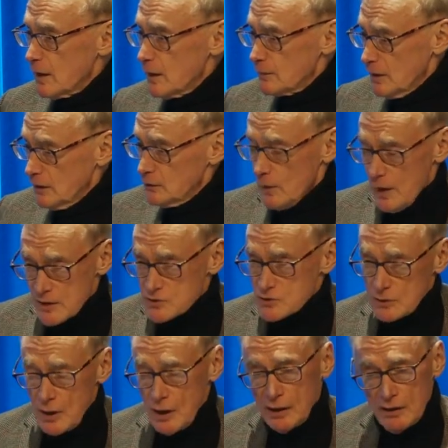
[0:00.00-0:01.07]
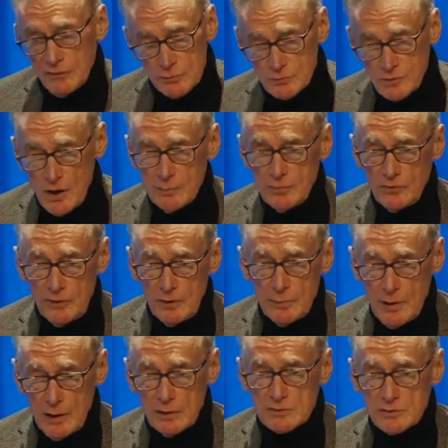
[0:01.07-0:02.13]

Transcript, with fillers: I'm going to ask you, now. I gave them time to think about it.